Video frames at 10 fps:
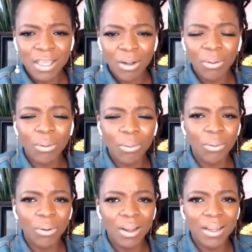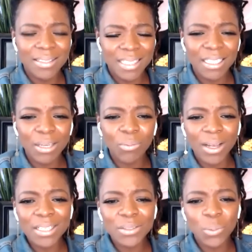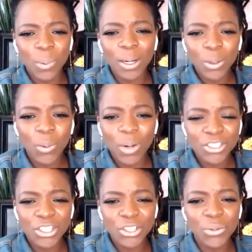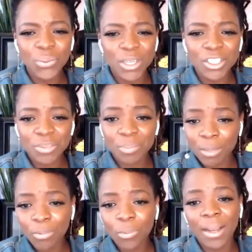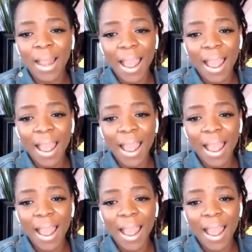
So, Sydney, what is one question you wish people would